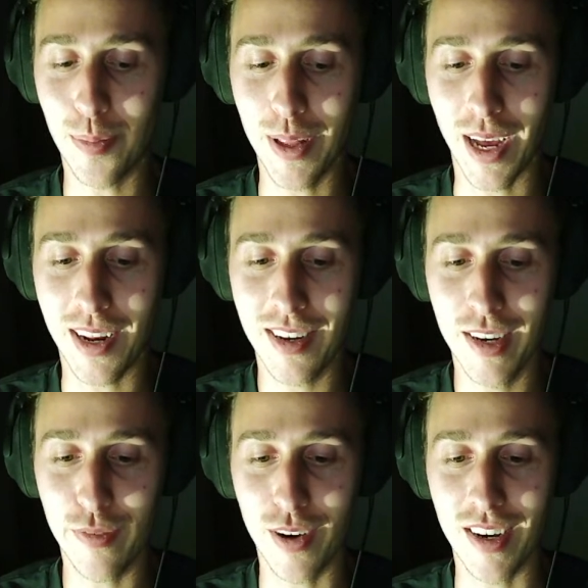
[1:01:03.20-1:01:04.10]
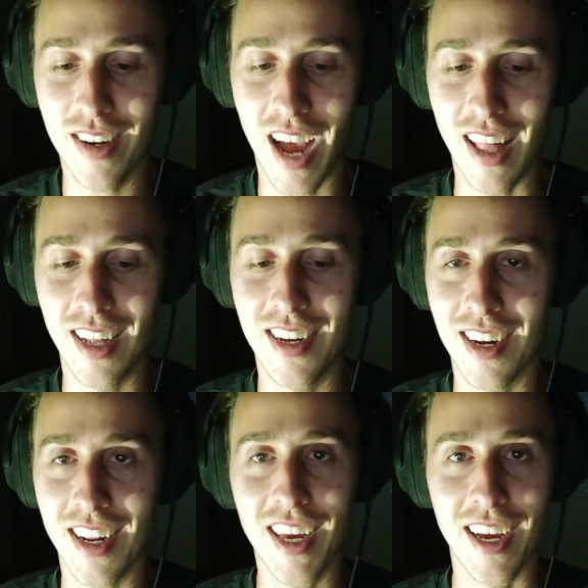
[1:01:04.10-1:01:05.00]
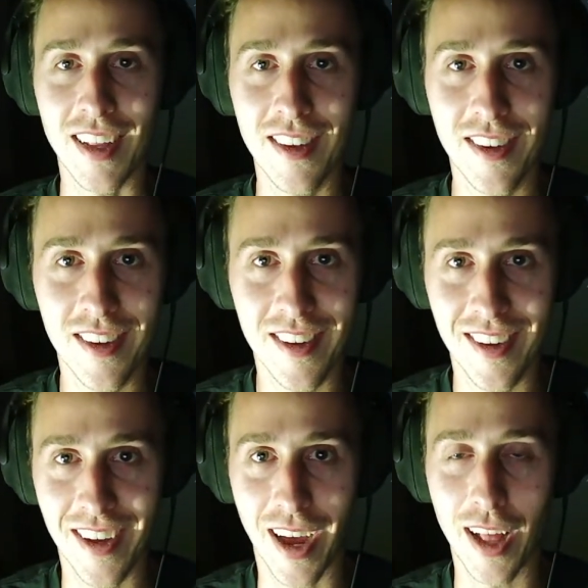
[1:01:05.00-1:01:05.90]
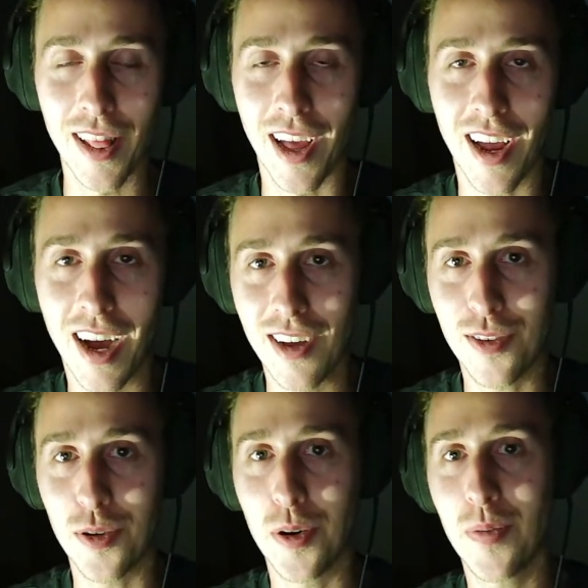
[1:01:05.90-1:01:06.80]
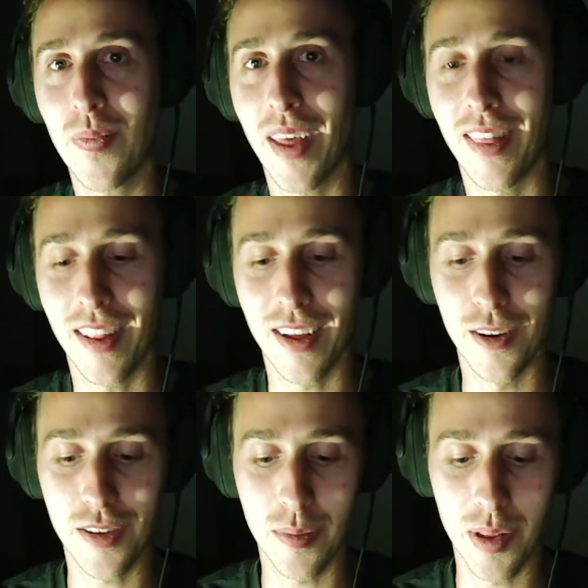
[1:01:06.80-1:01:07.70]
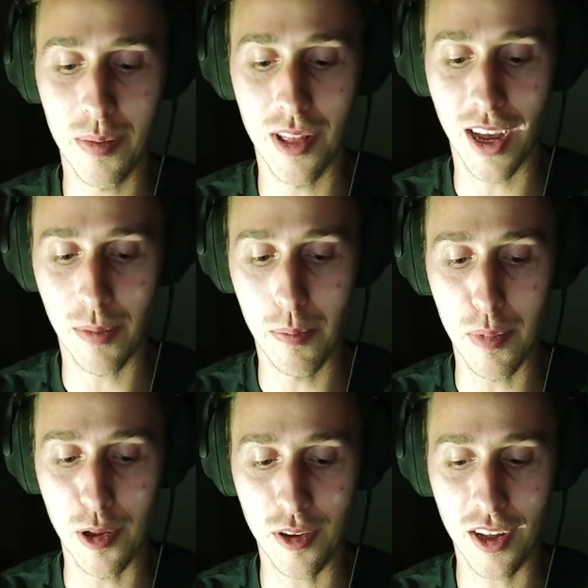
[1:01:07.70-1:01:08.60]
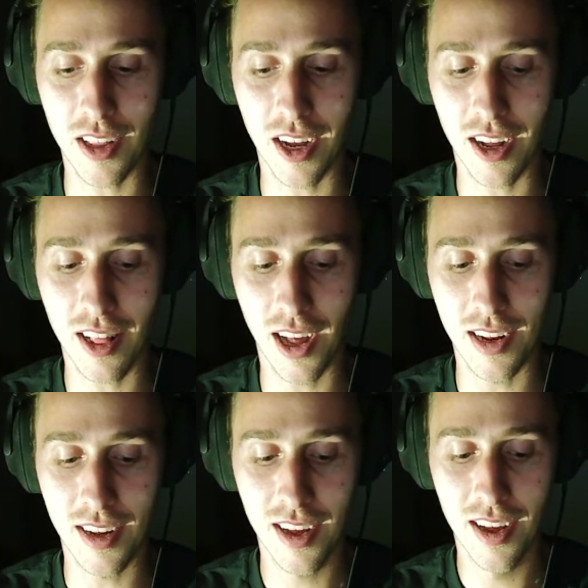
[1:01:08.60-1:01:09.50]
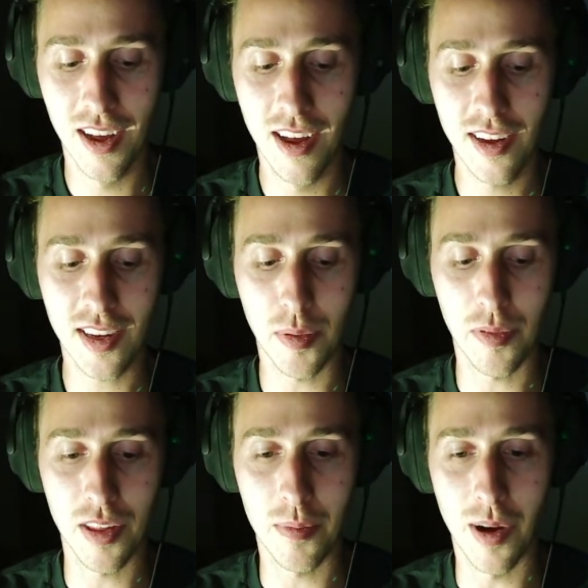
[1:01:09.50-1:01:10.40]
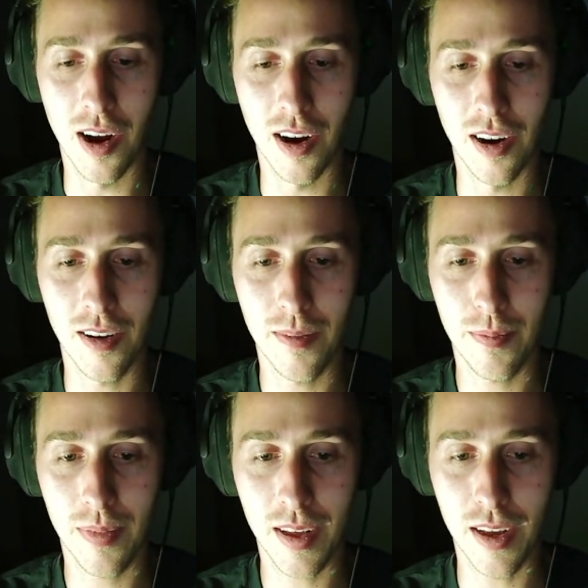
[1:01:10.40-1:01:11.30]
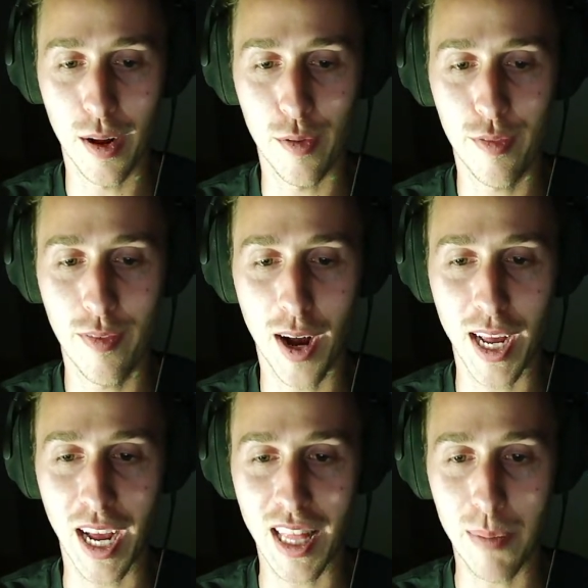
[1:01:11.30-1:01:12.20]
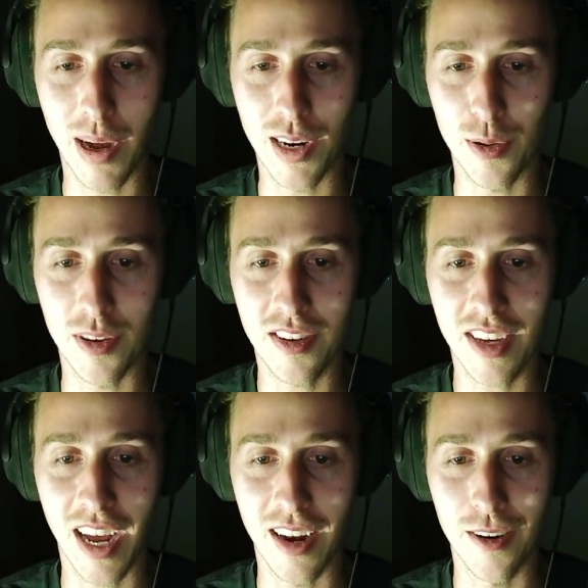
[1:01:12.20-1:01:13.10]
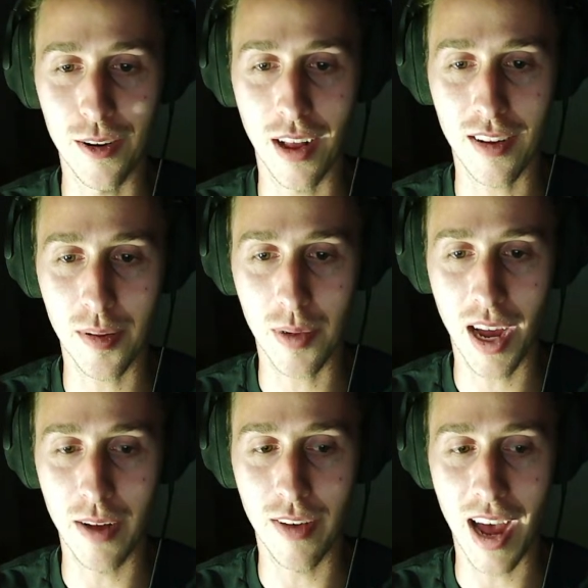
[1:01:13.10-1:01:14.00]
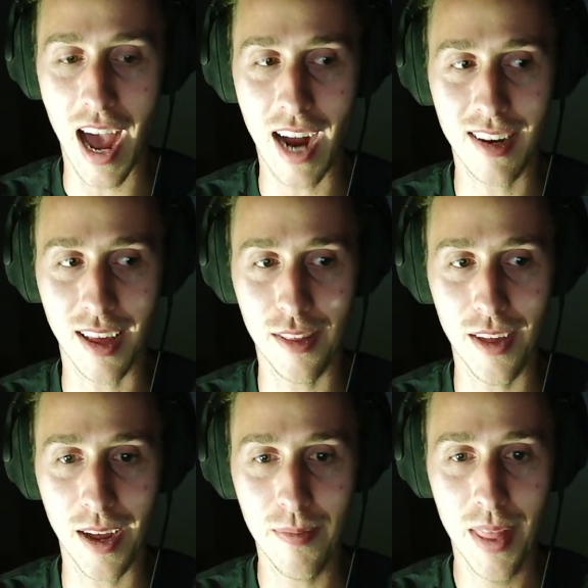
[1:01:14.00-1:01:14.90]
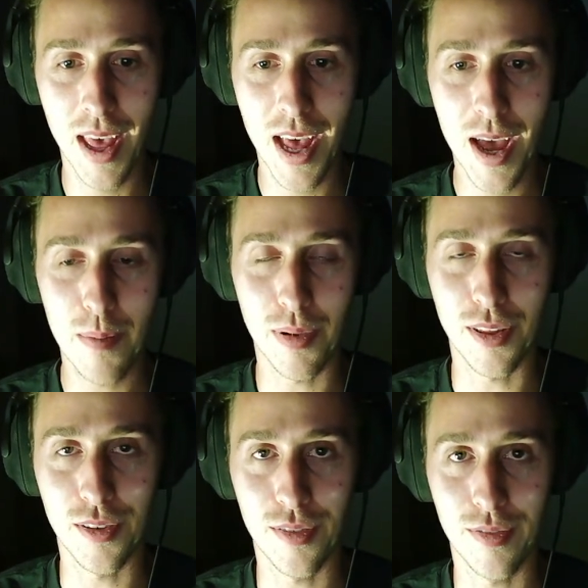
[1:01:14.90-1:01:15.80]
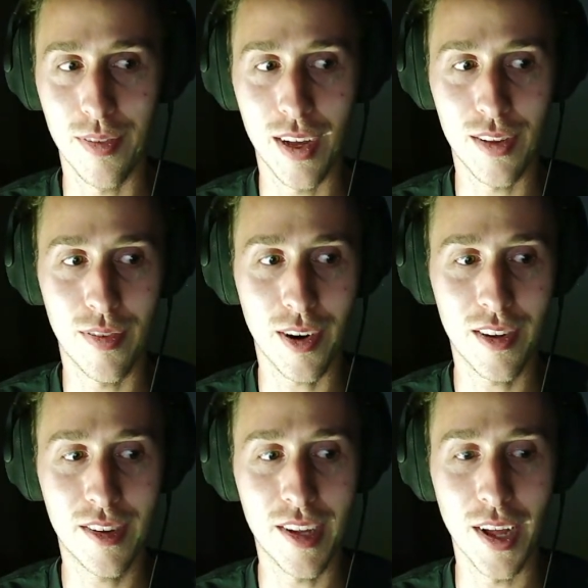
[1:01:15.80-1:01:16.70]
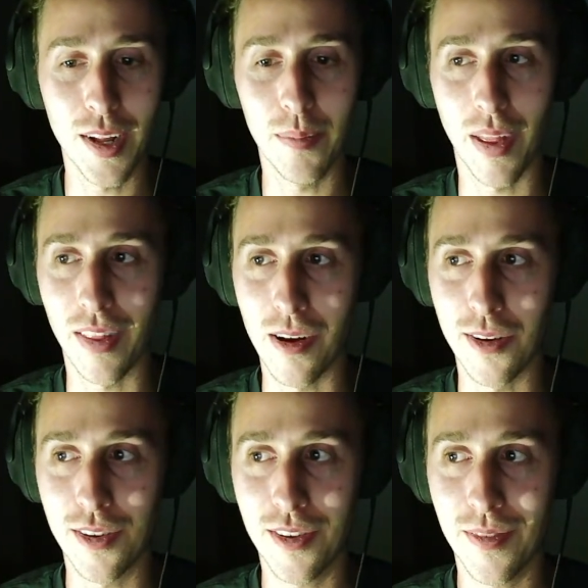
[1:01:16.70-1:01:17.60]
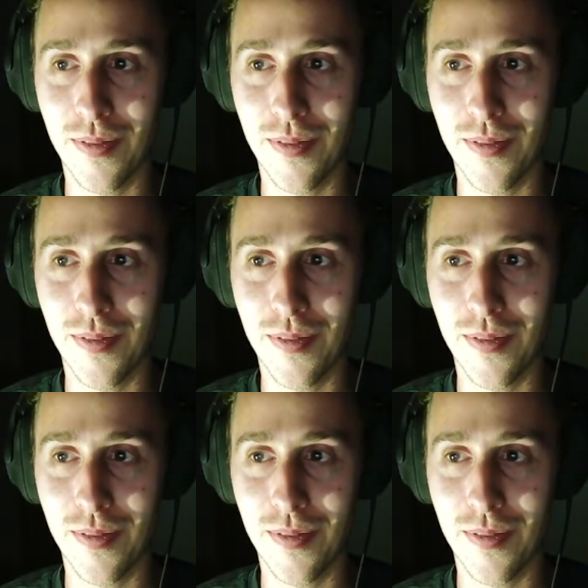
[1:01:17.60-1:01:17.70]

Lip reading: be like different talented kids at like high school, and some of them are like musically inclined, some of them are funny, and they might do a skit or like some kind of acting thing, but it's very seldom that there's